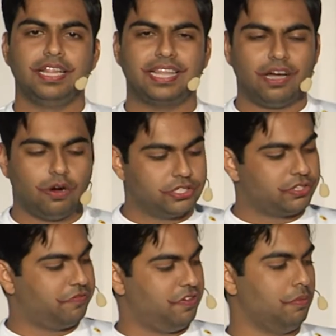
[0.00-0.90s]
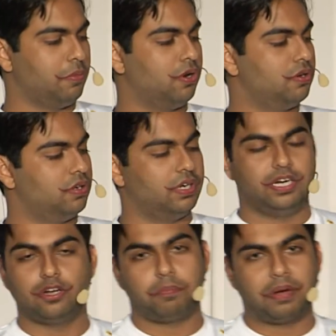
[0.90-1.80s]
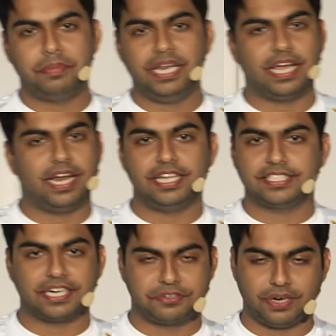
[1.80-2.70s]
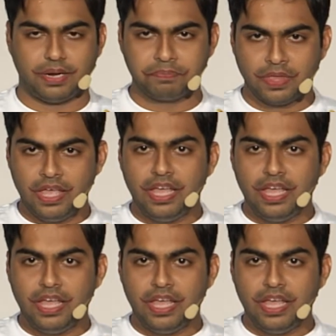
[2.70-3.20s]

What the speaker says: There are also a few more, dopamine and etc.